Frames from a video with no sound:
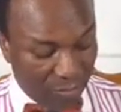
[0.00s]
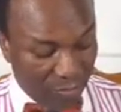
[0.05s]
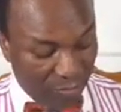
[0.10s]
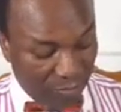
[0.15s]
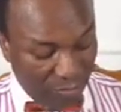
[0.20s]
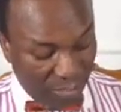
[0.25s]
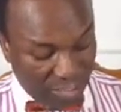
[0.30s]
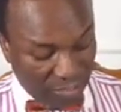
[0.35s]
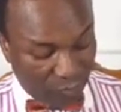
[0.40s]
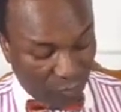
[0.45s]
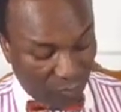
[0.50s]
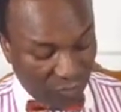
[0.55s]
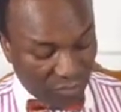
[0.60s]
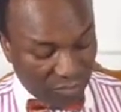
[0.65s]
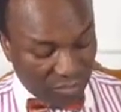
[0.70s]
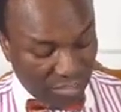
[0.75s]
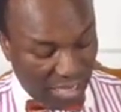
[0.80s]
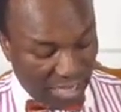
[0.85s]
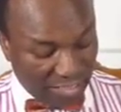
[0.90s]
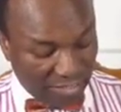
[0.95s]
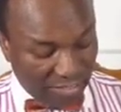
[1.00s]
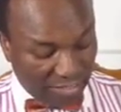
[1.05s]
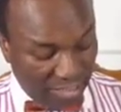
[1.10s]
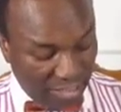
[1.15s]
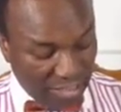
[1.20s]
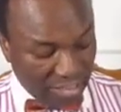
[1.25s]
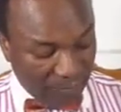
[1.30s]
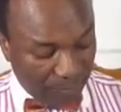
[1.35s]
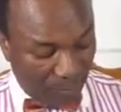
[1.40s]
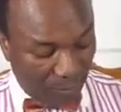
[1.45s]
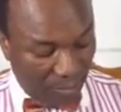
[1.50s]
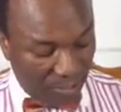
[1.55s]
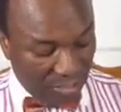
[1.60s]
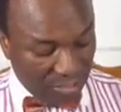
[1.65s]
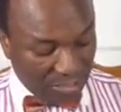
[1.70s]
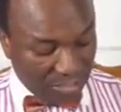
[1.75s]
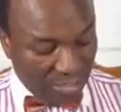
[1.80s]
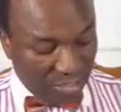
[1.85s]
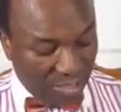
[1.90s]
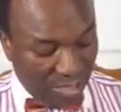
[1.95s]
It was at this point
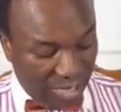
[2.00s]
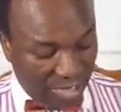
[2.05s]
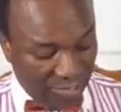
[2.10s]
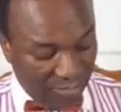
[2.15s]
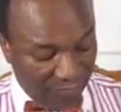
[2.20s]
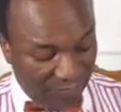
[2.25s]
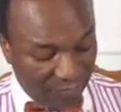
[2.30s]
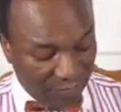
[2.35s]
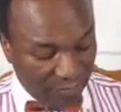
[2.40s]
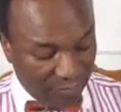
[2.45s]
in life